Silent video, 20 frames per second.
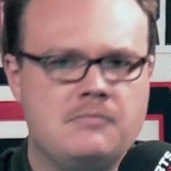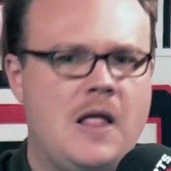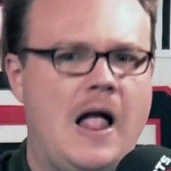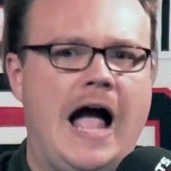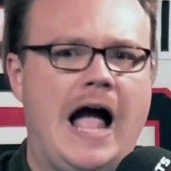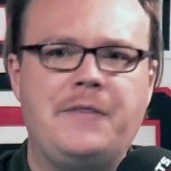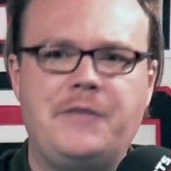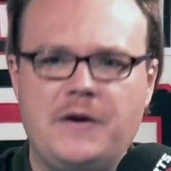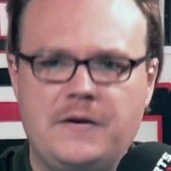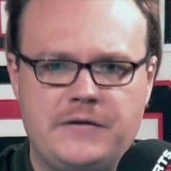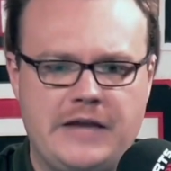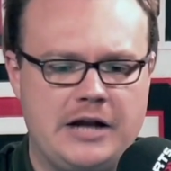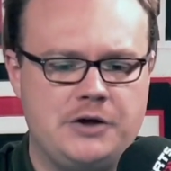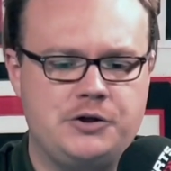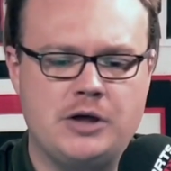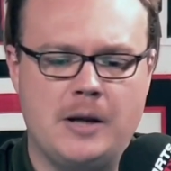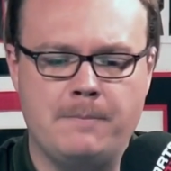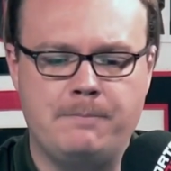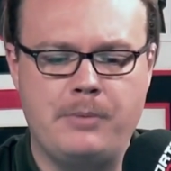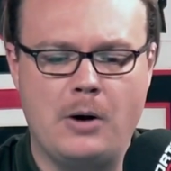I think they
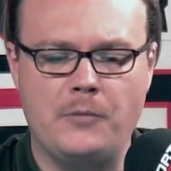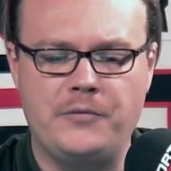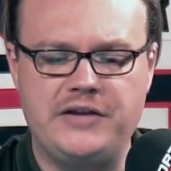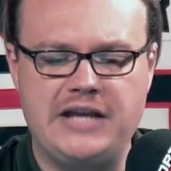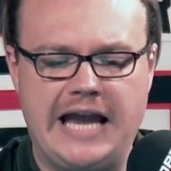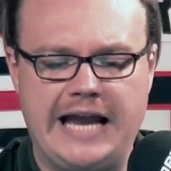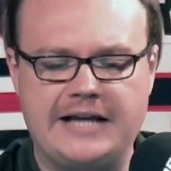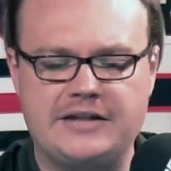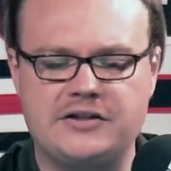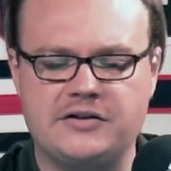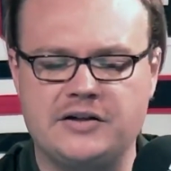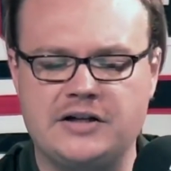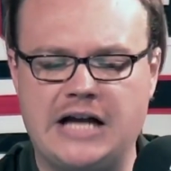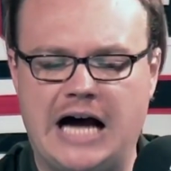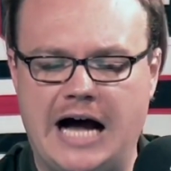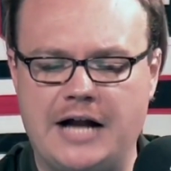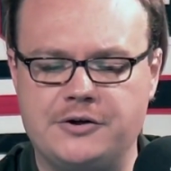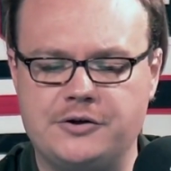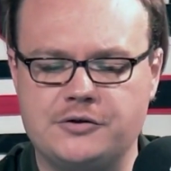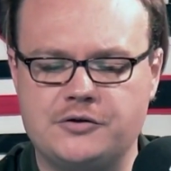jump both the Yankees and the
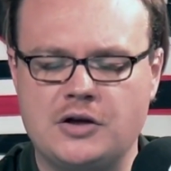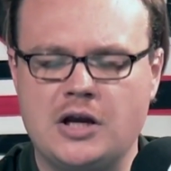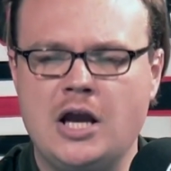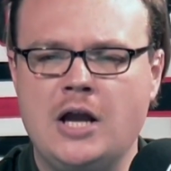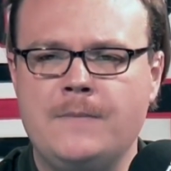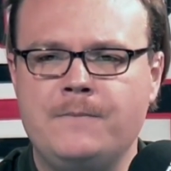Dodgers.